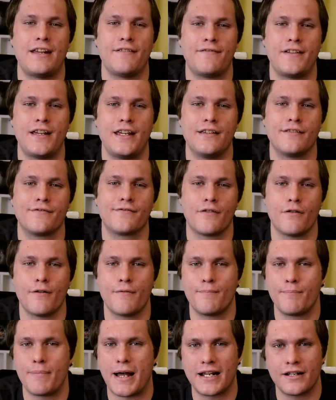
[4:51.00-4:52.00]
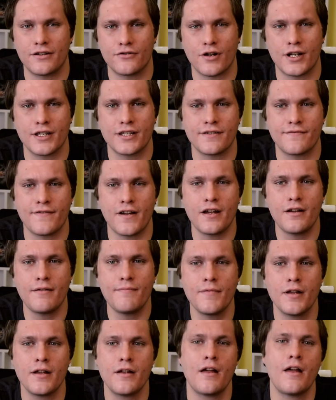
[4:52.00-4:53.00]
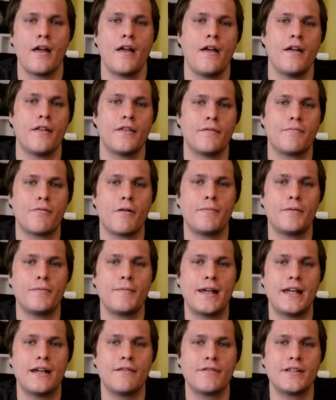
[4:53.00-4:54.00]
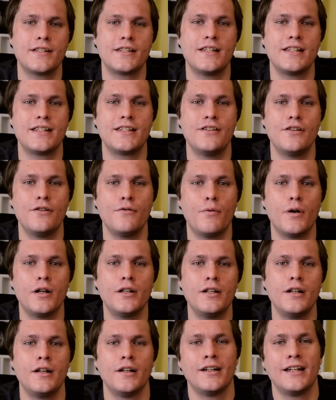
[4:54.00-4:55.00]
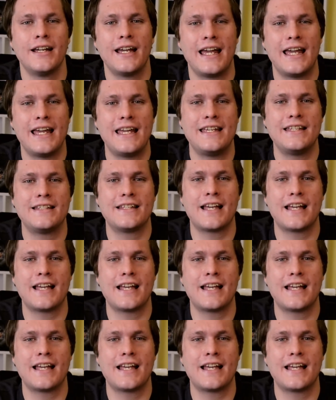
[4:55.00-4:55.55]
fees for a bank transfer. The problem here is this new one is